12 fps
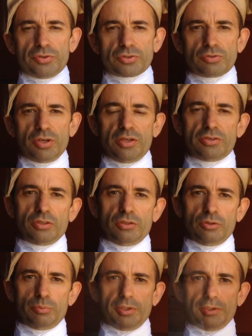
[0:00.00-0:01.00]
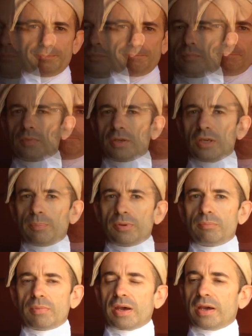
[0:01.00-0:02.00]
it stretch a little bit. Keep
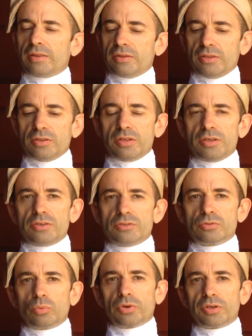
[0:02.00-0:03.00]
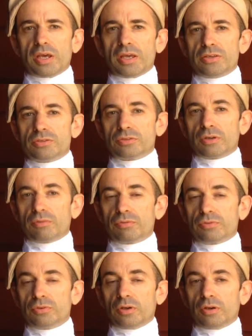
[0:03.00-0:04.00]
in mind that these were days
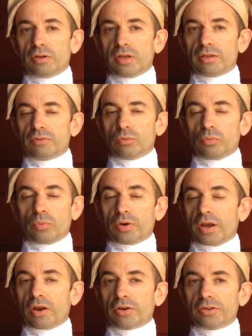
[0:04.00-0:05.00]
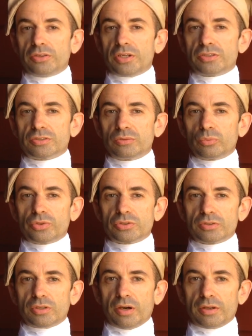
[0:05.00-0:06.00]
of uh, where air conditioning
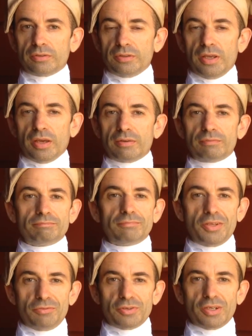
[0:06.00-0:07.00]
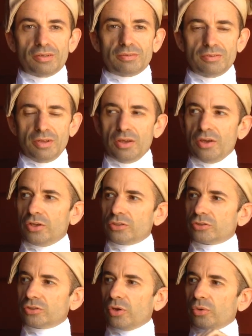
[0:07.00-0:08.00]
was not yet invented.
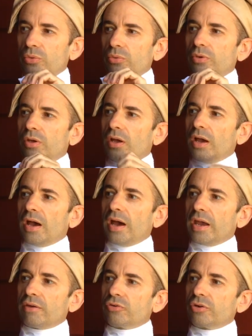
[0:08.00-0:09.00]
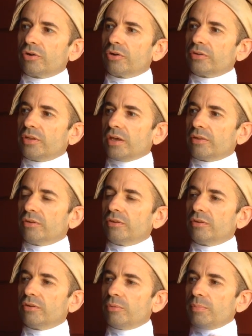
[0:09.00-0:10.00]
So I've heard that
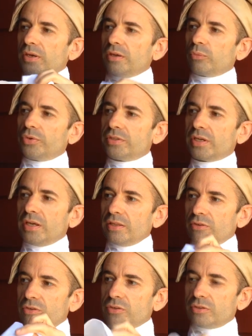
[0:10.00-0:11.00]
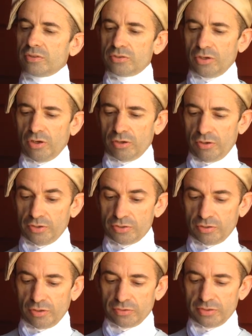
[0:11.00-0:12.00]
the men would take the tuck,
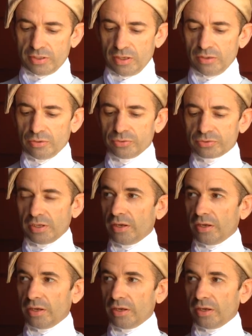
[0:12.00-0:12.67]
untuck the tails